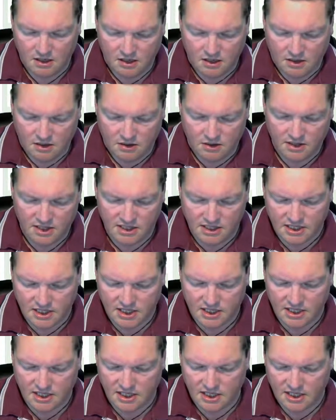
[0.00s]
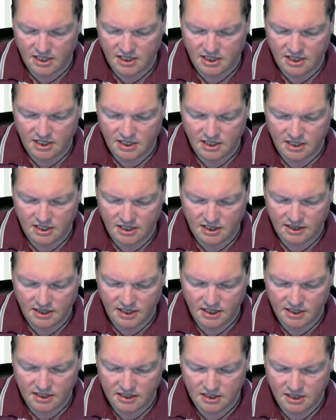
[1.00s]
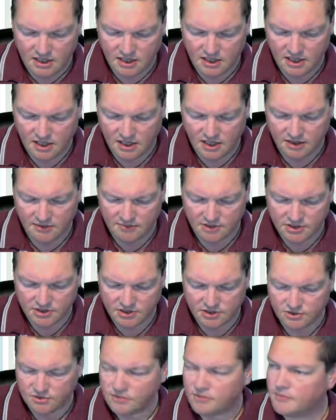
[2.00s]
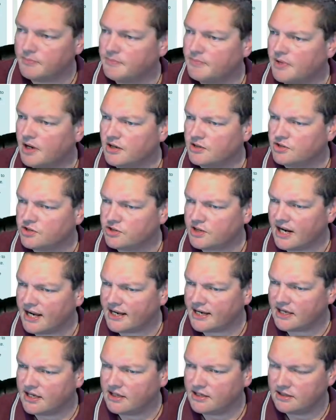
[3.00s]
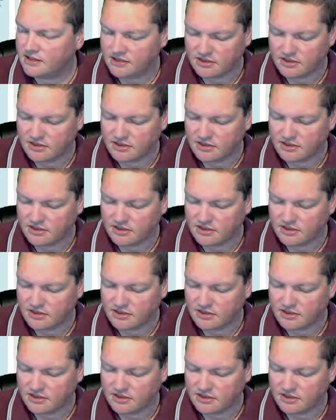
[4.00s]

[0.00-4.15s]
All right, then I want to do a track.